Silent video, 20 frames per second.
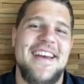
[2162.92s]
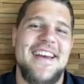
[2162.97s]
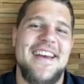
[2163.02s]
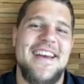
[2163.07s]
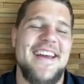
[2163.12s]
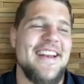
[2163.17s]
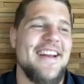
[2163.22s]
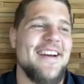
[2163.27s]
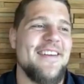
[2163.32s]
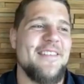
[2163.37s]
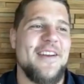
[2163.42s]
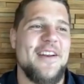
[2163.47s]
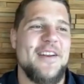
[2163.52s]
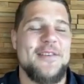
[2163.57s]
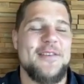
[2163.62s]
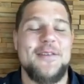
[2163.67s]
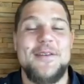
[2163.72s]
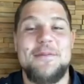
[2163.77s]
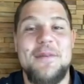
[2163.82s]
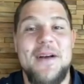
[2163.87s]
and I
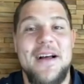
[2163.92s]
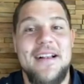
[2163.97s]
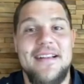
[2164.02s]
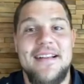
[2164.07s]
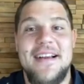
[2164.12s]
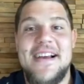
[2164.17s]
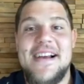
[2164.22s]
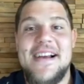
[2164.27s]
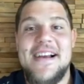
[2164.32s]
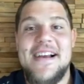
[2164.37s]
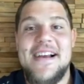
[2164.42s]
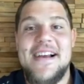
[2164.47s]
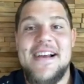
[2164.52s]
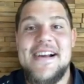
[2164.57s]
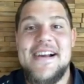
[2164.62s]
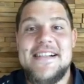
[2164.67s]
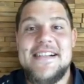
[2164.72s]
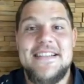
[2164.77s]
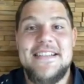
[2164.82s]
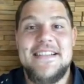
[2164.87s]
told them, well,
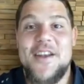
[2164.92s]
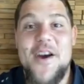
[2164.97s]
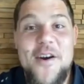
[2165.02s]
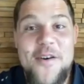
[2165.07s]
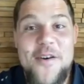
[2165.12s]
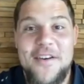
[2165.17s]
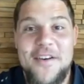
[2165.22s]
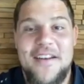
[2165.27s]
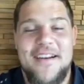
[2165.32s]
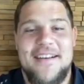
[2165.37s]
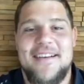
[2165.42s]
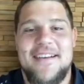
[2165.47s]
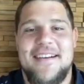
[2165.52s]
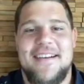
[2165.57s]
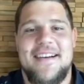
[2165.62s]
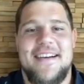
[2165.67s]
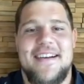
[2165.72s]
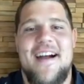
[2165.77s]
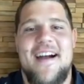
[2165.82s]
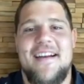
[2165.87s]
no, like
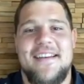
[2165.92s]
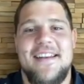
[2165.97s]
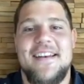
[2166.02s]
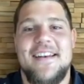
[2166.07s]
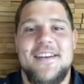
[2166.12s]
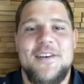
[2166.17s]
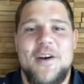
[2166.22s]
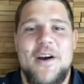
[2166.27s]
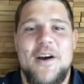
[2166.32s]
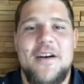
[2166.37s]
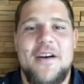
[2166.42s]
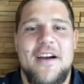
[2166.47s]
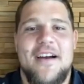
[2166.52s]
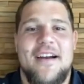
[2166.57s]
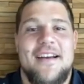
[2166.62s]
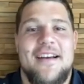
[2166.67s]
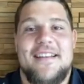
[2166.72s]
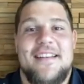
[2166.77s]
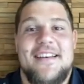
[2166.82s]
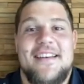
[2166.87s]
I didn't
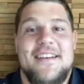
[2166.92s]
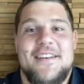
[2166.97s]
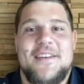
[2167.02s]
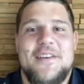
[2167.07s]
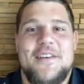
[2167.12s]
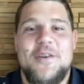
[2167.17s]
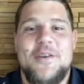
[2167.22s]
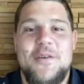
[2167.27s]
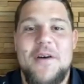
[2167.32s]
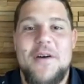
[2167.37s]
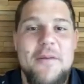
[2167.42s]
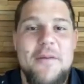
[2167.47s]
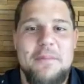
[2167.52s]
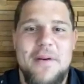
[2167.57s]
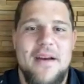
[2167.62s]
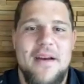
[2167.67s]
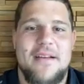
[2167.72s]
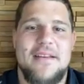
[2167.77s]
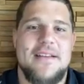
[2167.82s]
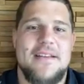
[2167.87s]
grow up
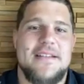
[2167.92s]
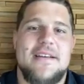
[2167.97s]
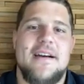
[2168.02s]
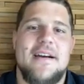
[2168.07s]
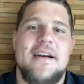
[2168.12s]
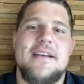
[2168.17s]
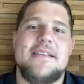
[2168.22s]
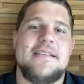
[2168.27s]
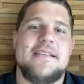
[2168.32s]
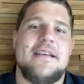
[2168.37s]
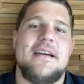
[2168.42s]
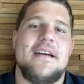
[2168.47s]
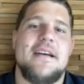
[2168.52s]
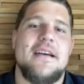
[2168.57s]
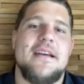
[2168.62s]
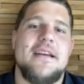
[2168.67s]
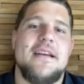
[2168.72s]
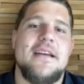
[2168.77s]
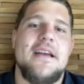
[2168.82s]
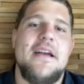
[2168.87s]
like these guys.
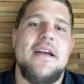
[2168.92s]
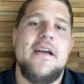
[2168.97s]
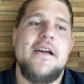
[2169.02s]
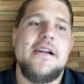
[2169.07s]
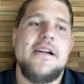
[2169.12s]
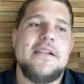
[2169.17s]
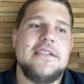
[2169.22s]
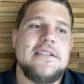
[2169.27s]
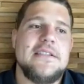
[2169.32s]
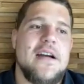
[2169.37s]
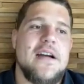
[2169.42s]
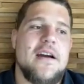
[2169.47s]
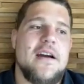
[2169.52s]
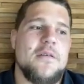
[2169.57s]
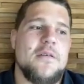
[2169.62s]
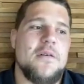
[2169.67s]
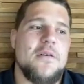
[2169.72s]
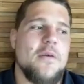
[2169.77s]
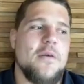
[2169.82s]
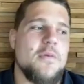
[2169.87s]

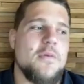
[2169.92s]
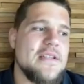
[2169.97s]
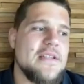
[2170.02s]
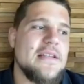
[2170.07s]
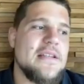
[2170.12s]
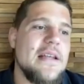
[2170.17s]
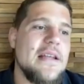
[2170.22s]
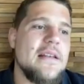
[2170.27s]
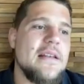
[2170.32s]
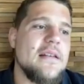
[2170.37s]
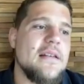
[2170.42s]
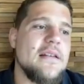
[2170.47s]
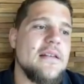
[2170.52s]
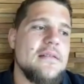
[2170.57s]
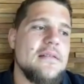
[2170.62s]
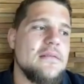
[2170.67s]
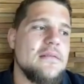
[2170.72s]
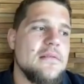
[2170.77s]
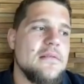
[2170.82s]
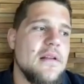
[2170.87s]
I wasn't
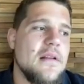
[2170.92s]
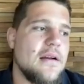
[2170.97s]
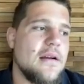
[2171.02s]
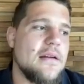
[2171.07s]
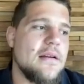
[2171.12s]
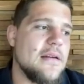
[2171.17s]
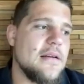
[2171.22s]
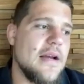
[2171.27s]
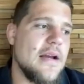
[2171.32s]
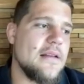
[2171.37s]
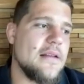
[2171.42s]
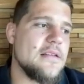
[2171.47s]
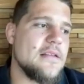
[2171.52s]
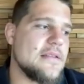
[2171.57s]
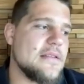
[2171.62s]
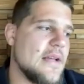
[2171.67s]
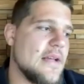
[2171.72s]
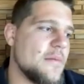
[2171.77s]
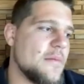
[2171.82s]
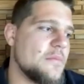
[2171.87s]
had the
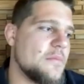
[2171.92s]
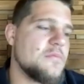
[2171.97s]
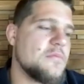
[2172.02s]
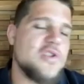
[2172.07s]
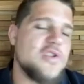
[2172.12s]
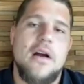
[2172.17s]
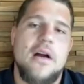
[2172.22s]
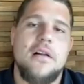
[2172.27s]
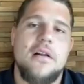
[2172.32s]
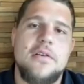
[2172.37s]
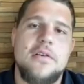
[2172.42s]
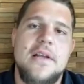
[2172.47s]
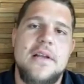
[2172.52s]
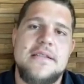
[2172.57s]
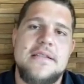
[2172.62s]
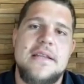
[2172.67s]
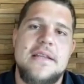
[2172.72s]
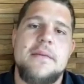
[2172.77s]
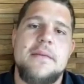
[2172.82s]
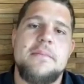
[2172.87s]
same childhood
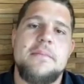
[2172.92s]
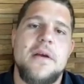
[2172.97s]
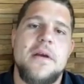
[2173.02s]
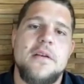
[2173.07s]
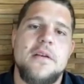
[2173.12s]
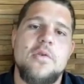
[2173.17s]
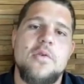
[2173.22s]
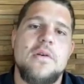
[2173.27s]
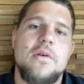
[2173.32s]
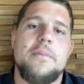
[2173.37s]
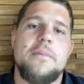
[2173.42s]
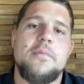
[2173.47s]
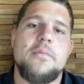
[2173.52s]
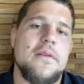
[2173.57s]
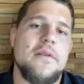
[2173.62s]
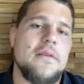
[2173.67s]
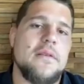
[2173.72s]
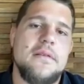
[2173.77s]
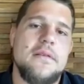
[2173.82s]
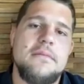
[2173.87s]
as them and grew up
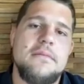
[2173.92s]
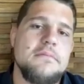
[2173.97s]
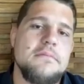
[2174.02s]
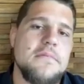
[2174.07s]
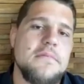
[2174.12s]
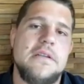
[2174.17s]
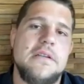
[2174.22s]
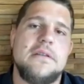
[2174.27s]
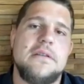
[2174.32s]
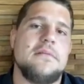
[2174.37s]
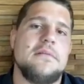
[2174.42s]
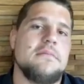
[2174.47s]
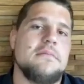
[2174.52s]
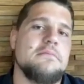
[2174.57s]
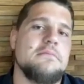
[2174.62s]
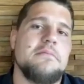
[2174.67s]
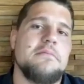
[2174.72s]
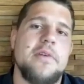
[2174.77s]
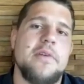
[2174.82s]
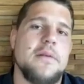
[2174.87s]
with
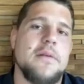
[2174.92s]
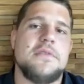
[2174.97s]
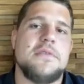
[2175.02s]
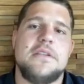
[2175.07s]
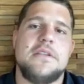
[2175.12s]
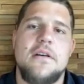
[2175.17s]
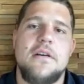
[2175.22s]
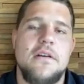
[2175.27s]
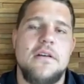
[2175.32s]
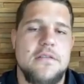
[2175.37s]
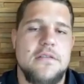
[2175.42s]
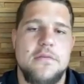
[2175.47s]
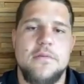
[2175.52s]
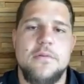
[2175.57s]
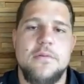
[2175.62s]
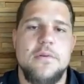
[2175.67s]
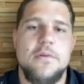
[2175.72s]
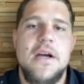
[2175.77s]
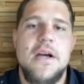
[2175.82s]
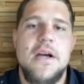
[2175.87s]
certain film stars or